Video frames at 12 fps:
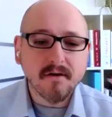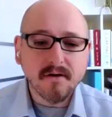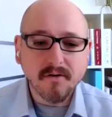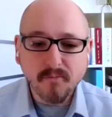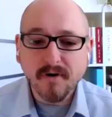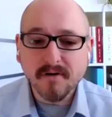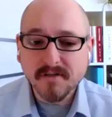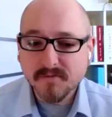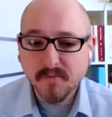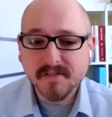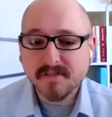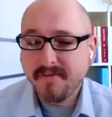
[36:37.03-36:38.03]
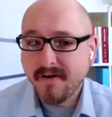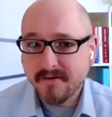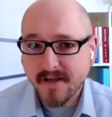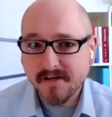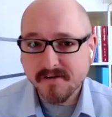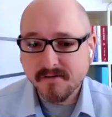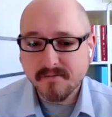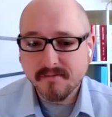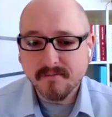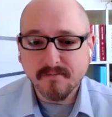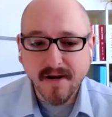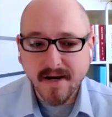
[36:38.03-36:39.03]
we're a Swiss foundation
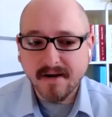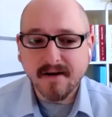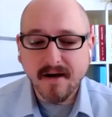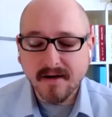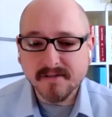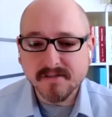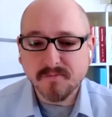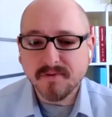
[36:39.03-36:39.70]
recognized